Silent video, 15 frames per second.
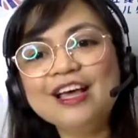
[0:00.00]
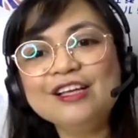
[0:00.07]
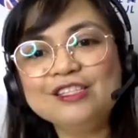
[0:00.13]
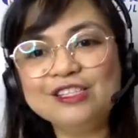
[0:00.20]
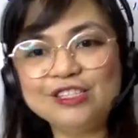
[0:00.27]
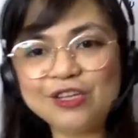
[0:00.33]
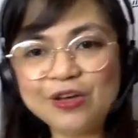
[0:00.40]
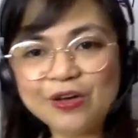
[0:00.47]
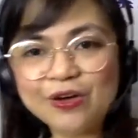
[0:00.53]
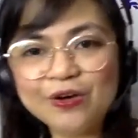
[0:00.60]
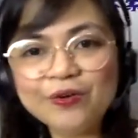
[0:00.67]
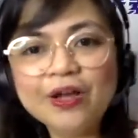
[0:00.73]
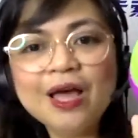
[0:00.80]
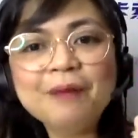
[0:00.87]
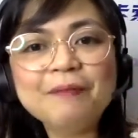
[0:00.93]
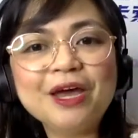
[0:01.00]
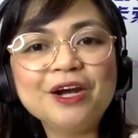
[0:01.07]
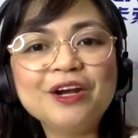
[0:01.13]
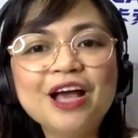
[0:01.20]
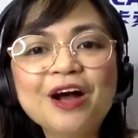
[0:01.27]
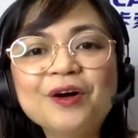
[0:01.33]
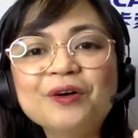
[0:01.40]
So,
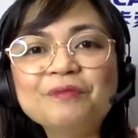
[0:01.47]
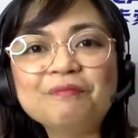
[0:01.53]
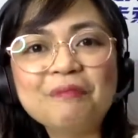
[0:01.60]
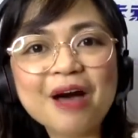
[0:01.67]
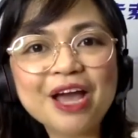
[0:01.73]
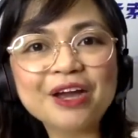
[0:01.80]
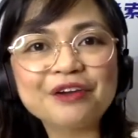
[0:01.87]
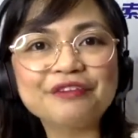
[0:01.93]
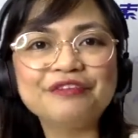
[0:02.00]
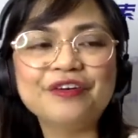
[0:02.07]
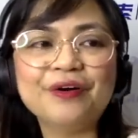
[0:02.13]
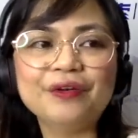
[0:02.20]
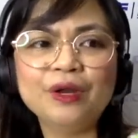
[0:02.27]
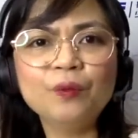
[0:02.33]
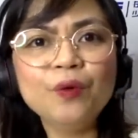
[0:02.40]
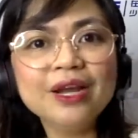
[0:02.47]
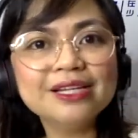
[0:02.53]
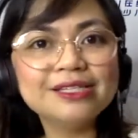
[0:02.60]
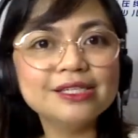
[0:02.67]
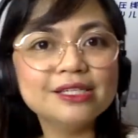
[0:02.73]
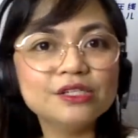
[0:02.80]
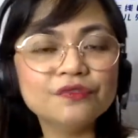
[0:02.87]
meron na akong microphone. And what
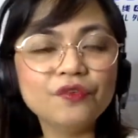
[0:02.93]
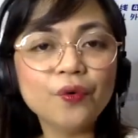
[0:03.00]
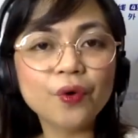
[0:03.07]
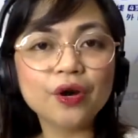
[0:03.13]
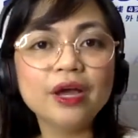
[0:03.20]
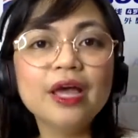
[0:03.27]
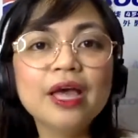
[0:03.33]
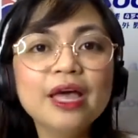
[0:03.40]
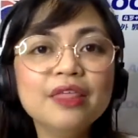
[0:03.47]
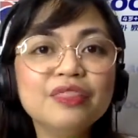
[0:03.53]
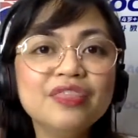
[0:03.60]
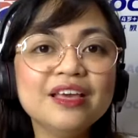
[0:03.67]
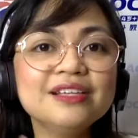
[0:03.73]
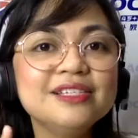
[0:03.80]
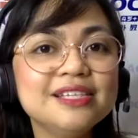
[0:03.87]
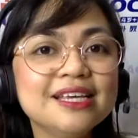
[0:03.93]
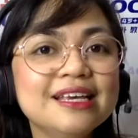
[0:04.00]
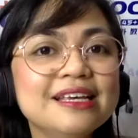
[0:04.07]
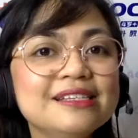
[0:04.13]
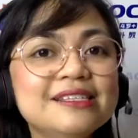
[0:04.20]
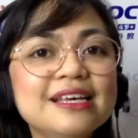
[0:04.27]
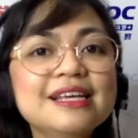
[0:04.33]
is this for? This
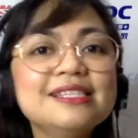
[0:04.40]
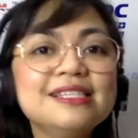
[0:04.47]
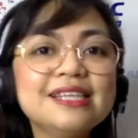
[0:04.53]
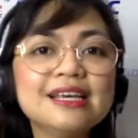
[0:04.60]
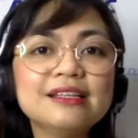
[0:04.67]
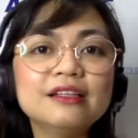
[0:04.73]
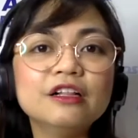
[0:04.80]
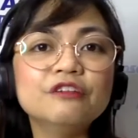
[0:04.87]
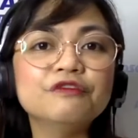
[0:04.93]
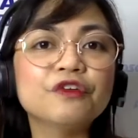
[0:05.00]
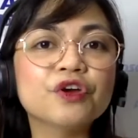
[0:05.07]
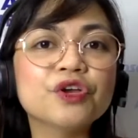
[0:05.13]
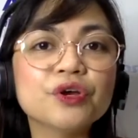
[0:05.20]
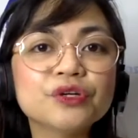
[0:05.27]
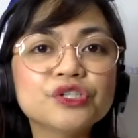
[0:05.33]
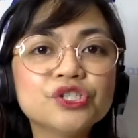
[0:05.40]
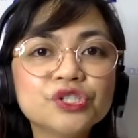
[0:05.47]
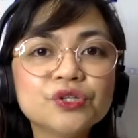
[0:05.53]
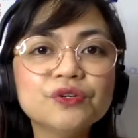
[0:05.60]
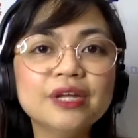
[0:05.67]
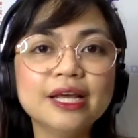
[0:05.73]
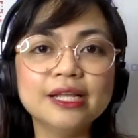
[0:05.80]
is a signal for your
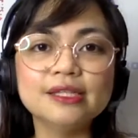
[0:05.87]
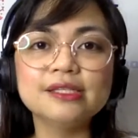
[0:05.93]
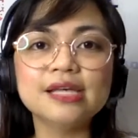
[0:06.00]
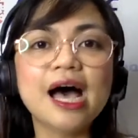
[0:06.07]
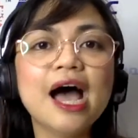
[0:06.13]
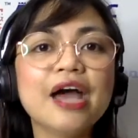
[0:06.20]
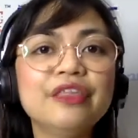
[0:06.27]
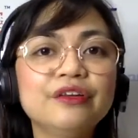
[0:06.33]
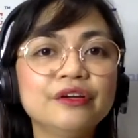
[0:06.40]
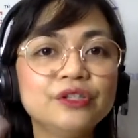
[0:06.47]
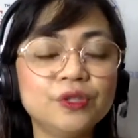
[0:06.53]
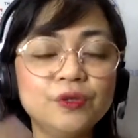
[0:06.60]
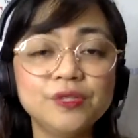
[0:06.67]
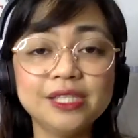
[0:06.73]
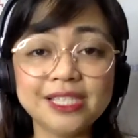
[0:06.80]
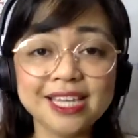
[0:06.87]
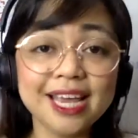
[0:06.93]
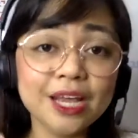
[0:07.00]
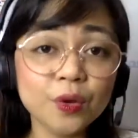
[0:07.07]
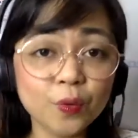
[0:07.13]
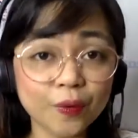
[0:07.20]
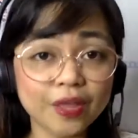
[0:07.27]
students either to
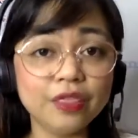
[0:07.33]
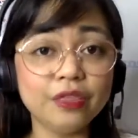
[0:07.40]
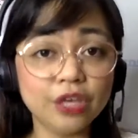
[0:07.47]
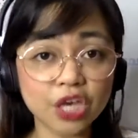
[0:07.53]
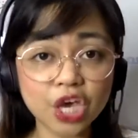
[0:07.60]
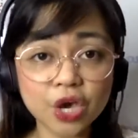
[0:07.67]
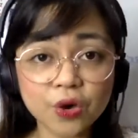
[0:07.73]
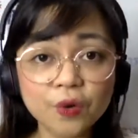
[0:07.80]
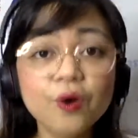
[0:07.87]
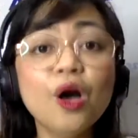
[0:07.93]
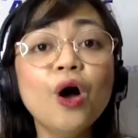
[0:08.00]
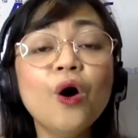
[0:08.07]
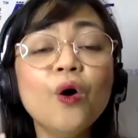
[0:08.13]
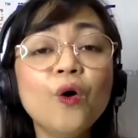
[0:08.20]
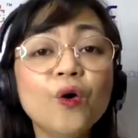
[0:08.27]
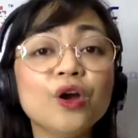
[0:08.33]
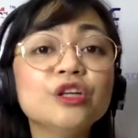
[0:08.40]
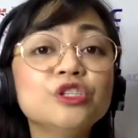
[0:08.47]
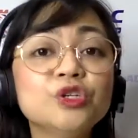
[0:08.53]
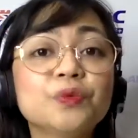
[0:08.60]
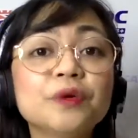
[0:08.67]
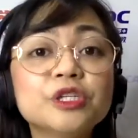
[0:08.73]
sing with you or
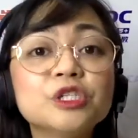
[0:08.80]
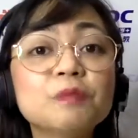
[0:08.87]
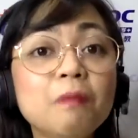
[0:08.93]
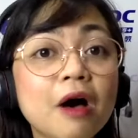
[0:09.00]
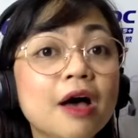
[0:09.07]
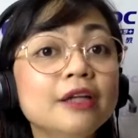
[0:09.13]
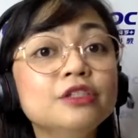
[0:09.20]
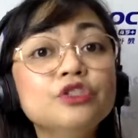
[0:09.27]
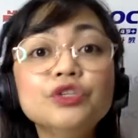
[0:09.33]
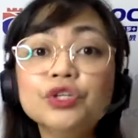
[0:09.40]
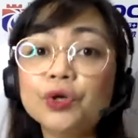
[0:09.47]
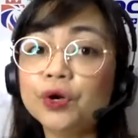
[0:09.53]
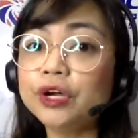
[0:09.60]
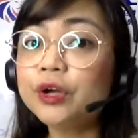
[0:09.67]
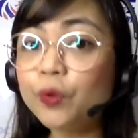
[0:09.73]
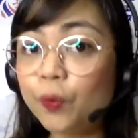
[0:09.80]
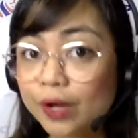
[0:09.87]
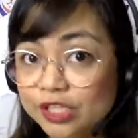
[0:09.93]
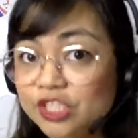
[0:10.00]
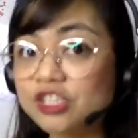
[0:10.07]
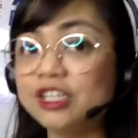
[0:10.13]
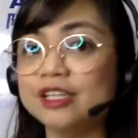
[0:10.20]
to respond to your
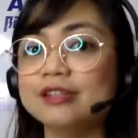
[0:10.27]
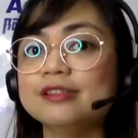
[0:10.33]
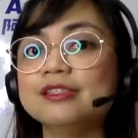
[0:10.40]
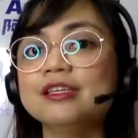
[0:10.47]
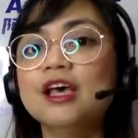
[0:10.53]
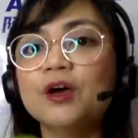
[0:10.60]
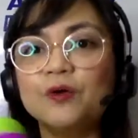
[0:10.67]
questions.